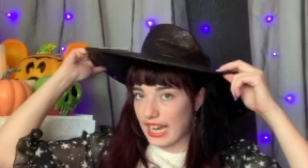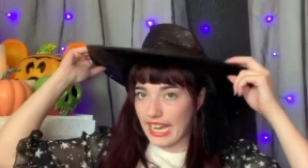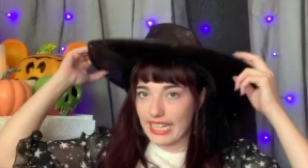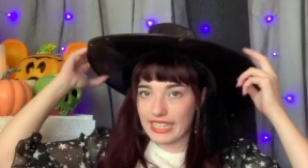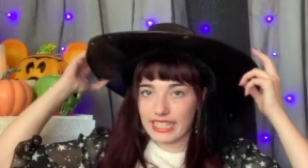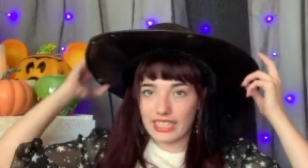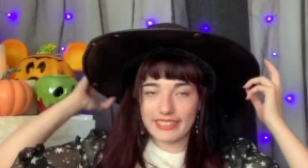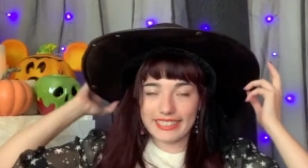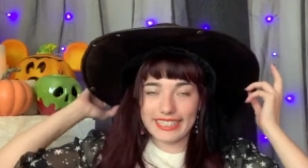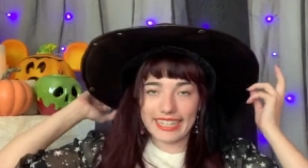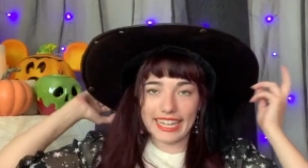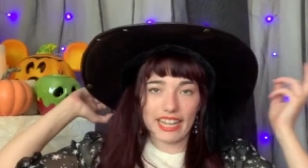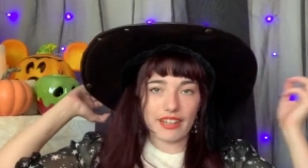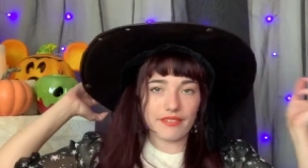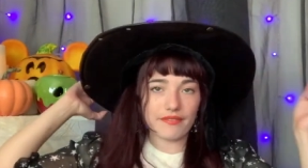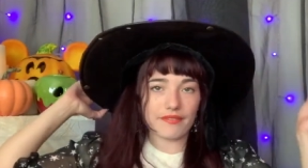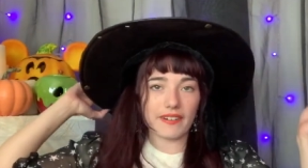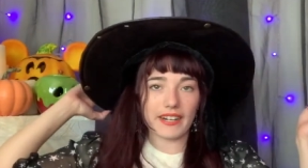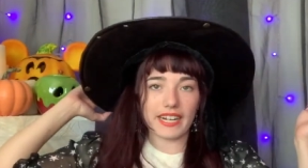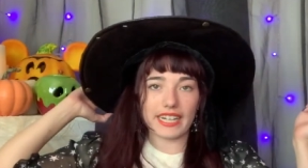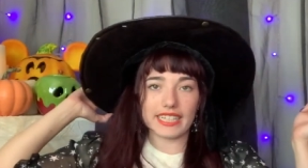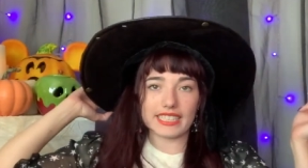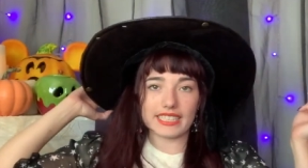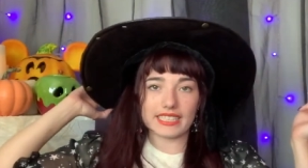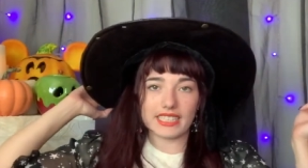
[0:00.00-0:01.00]
I literally can't
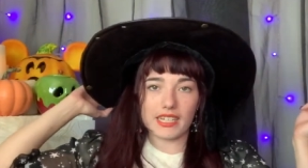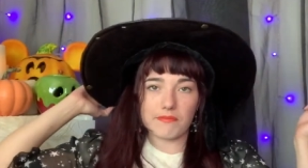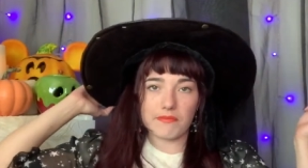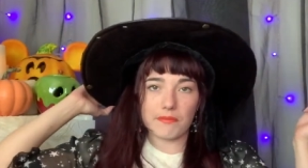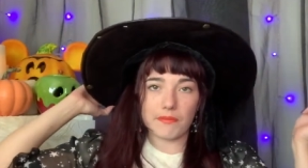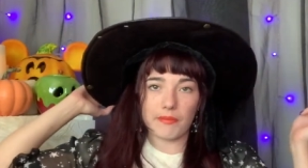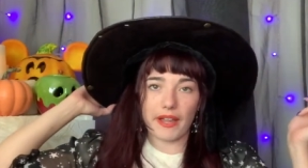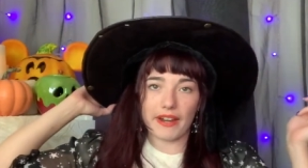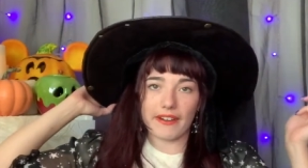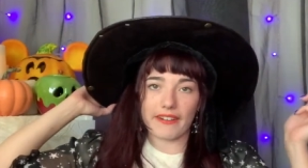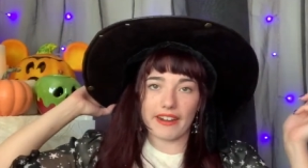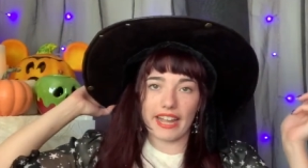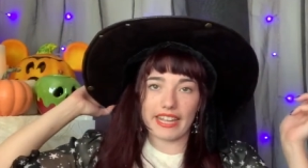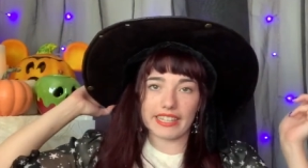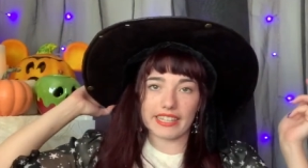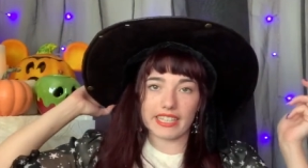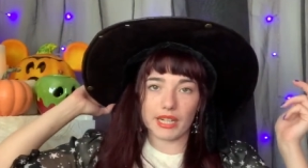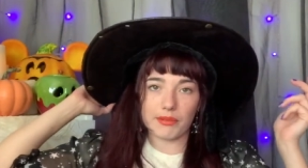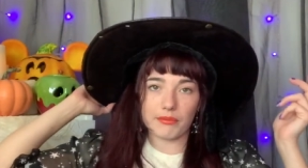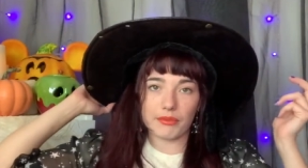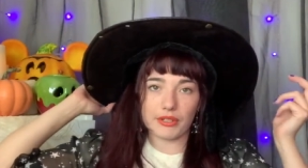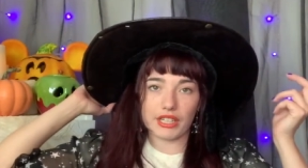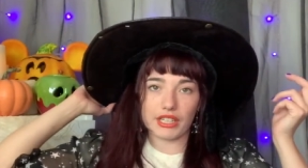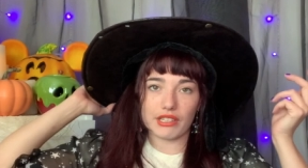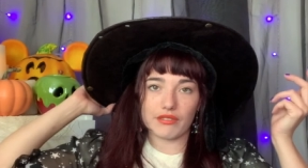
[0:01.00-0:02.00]
find the type of pirate hat that
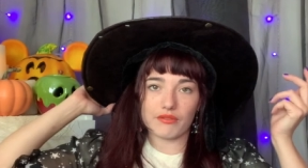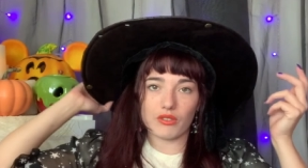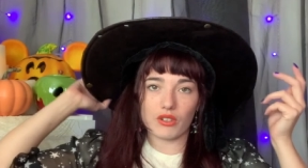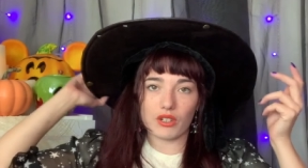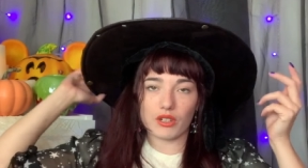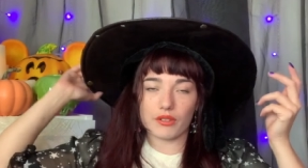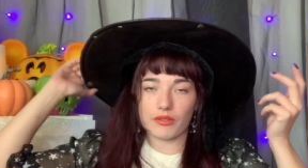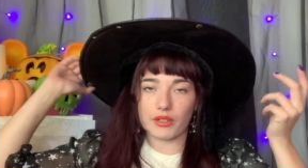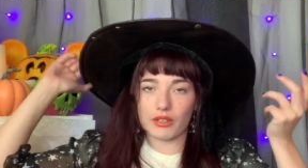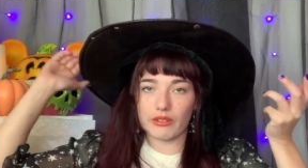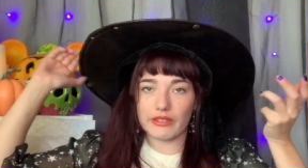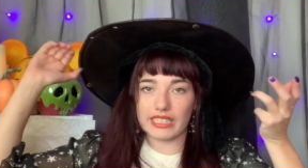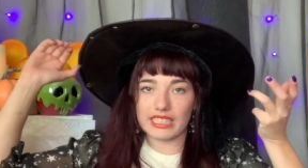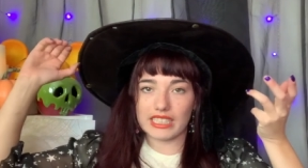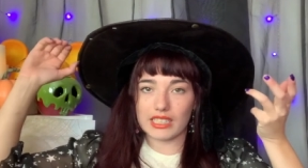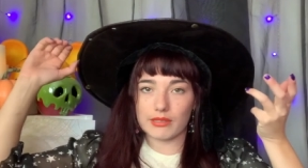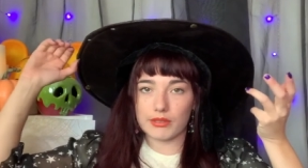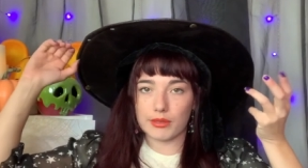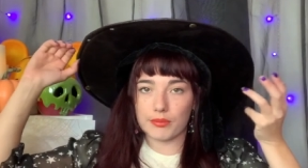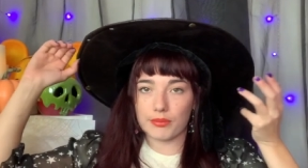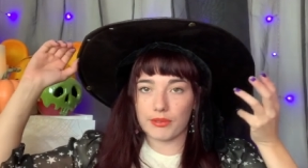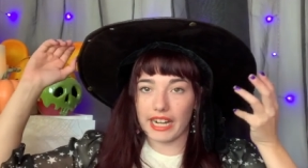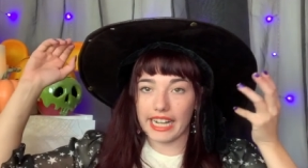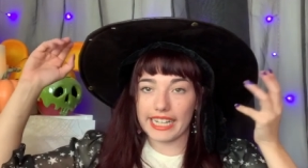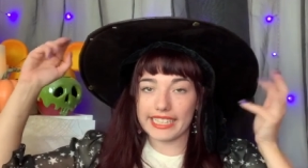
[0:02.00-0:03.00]
I'm looking for for a
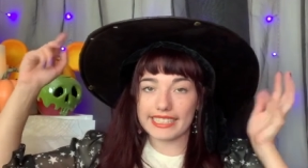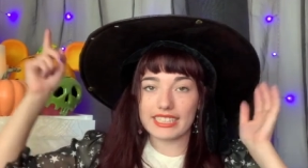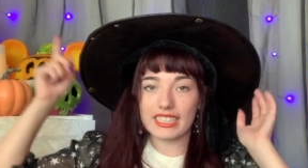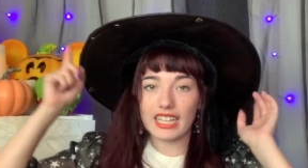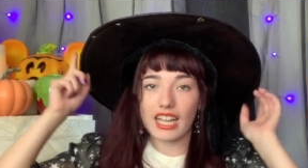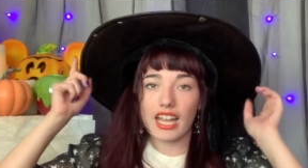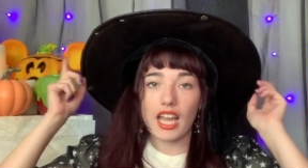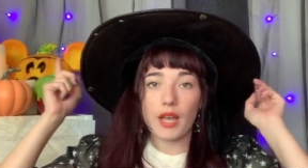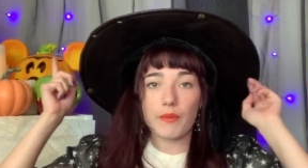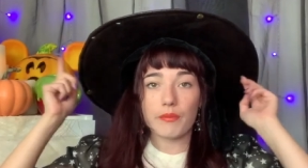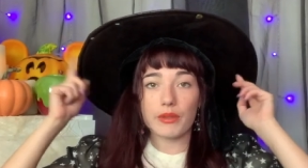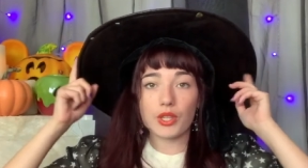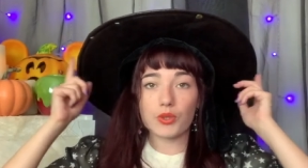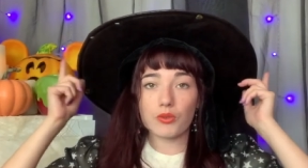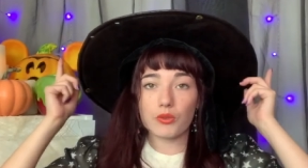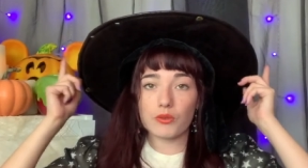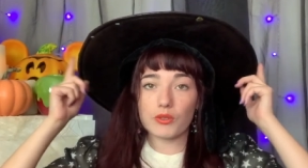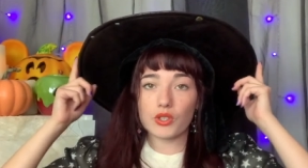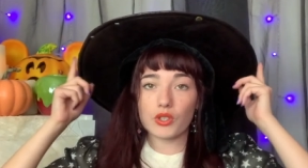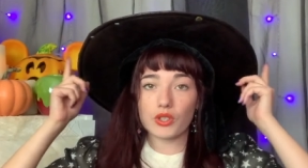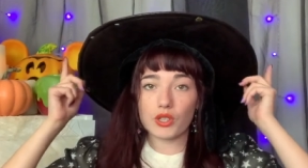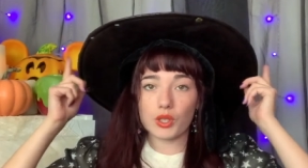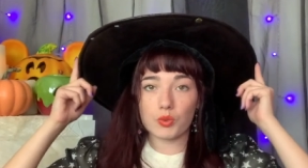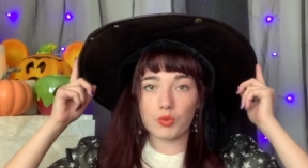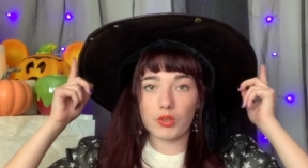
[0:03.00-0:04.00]
reasonable price. But this one was
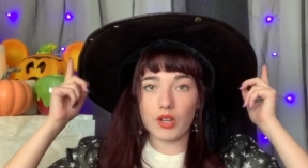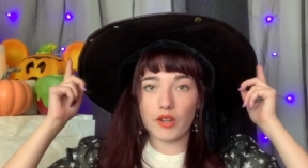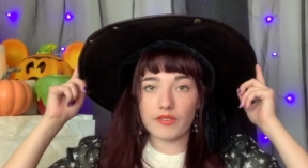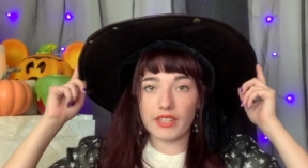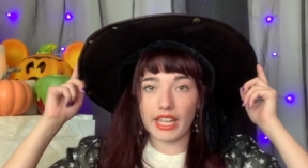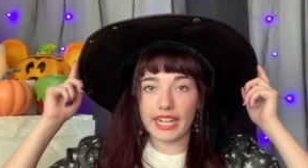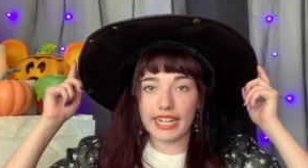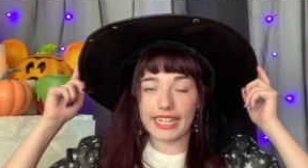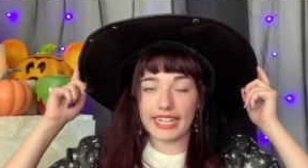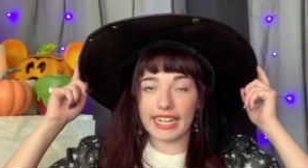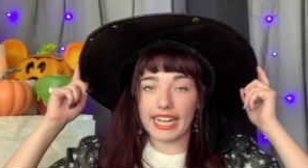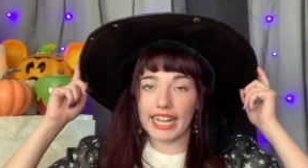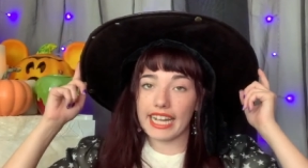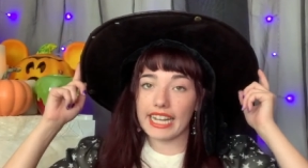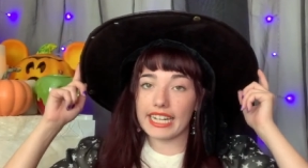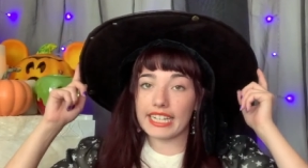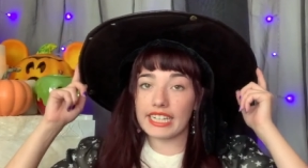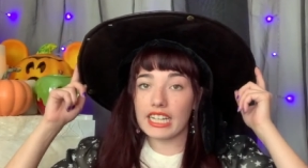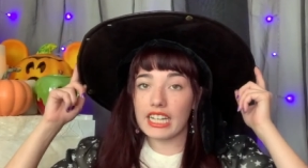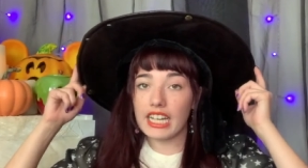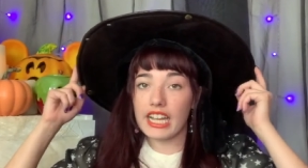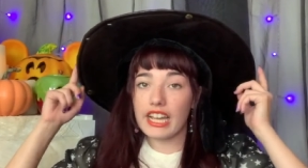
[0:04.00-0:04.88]
only twelve ninety-nine.